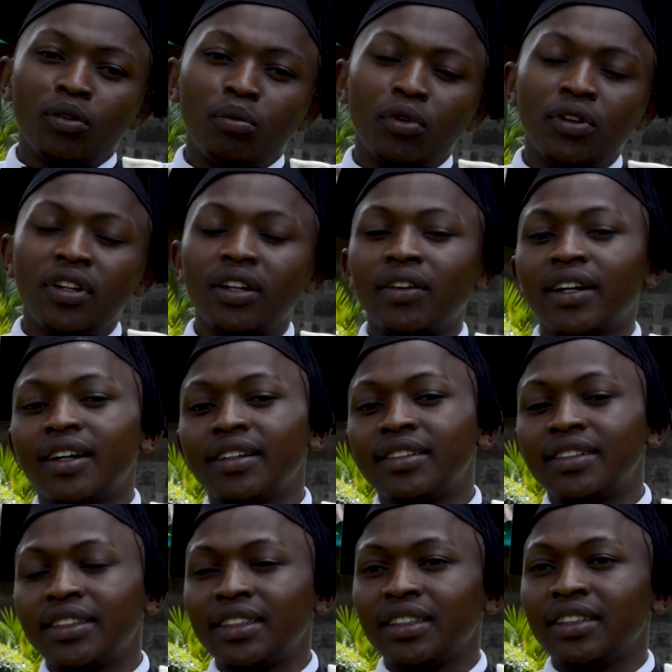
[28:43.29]
both in our
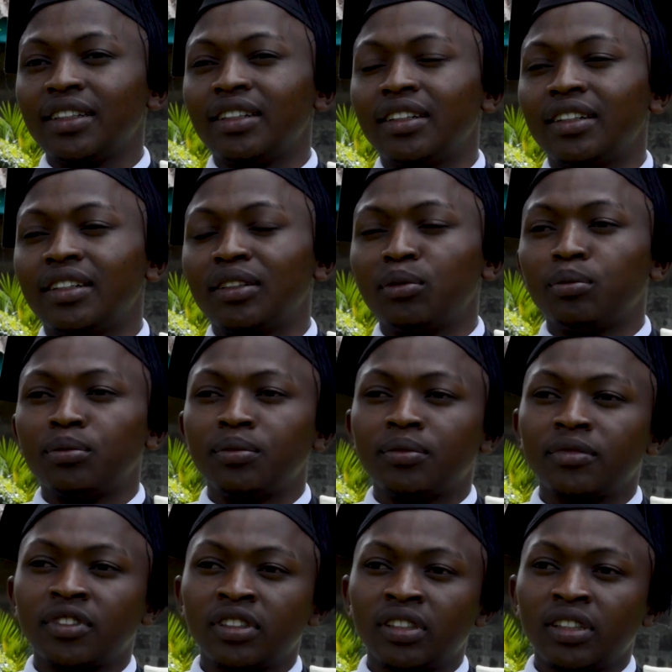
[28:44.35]
country
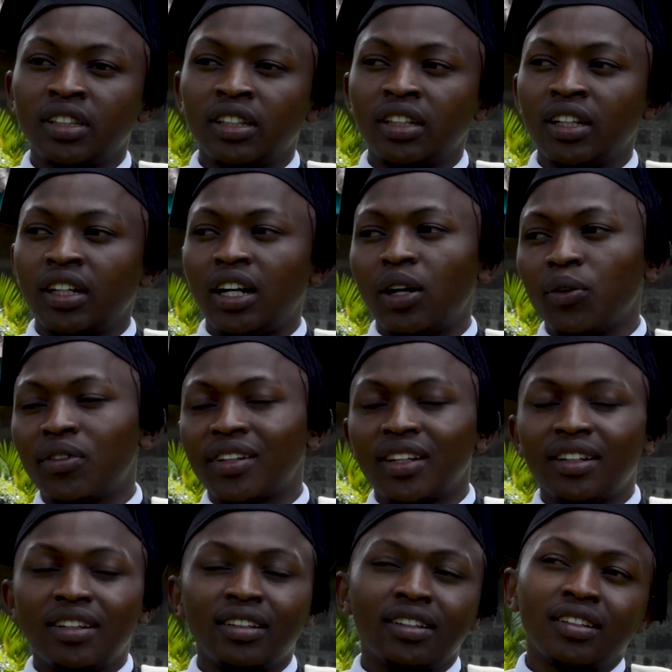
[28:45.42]
and
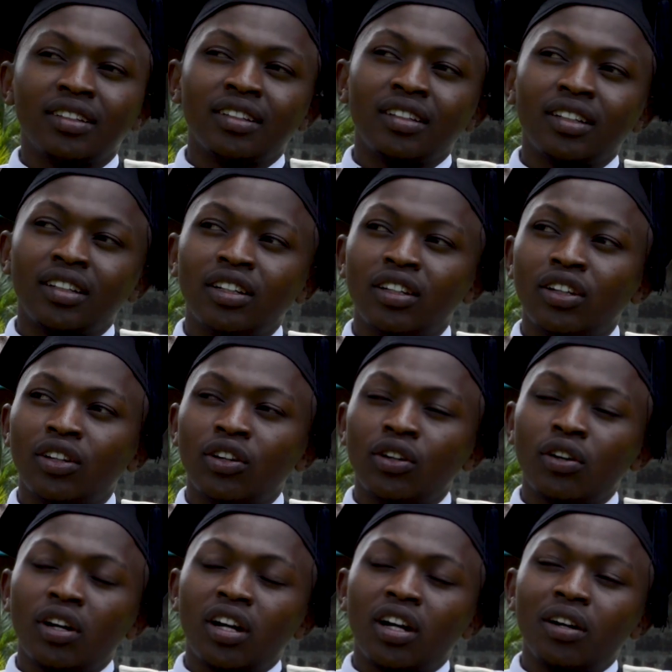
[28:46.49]
outside.
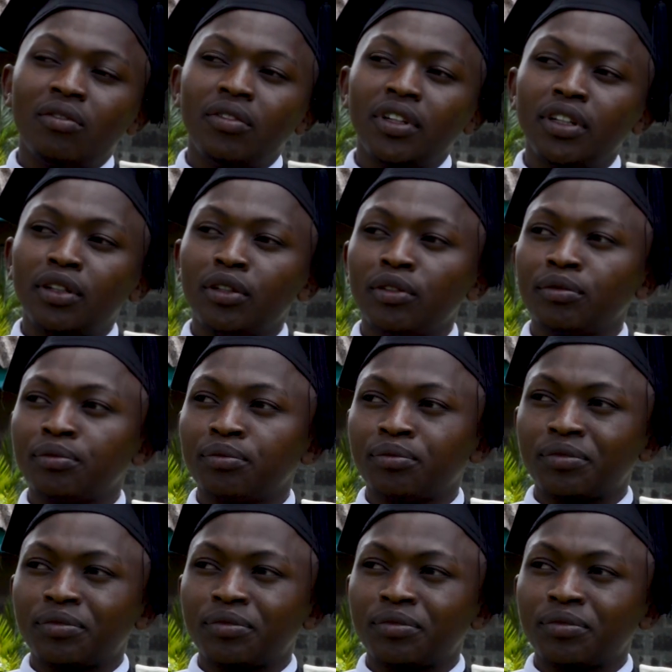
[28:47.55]
Having